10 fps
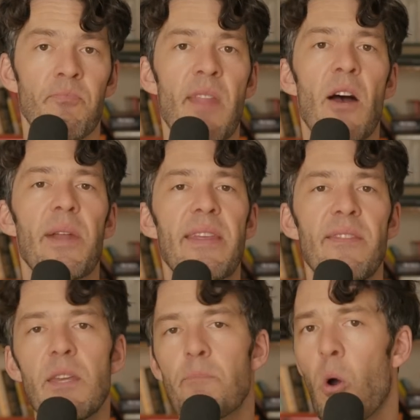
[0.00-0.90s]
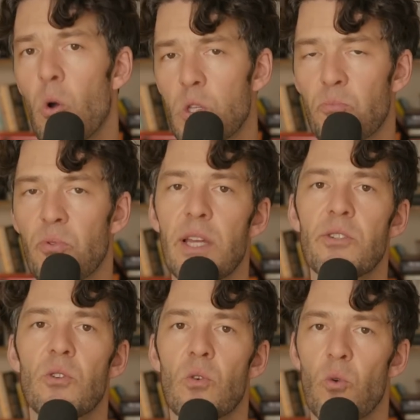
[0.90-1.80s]
Now, in the
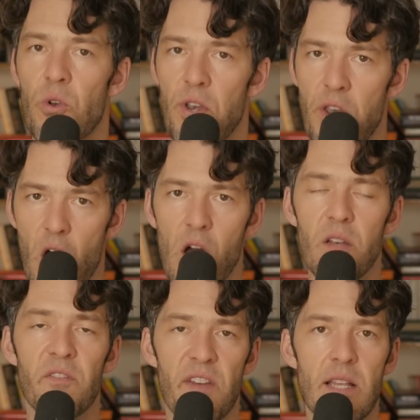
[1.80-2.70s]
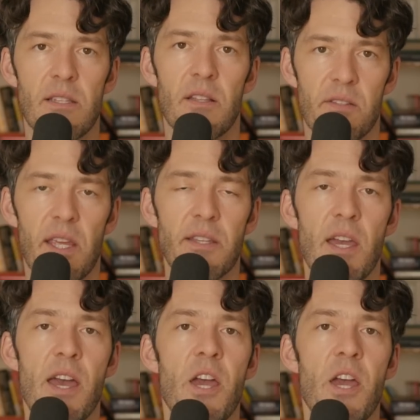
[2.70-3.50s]
postprandial or non fasted state,